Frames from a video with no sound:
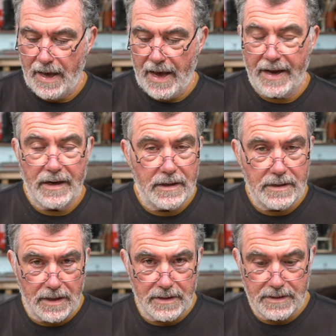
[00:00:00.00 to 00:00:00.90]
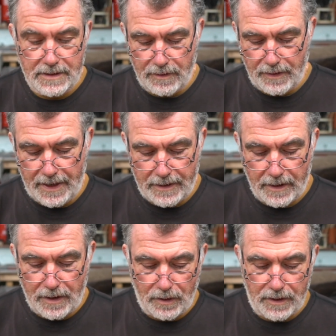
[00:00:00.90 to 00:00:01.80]
Had I done so, had I
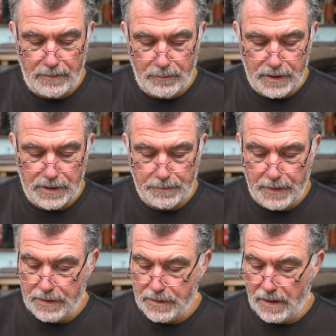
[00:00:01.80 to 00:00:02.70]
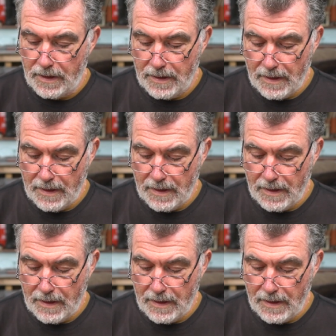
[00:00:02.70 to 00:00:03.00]
gone in with this picture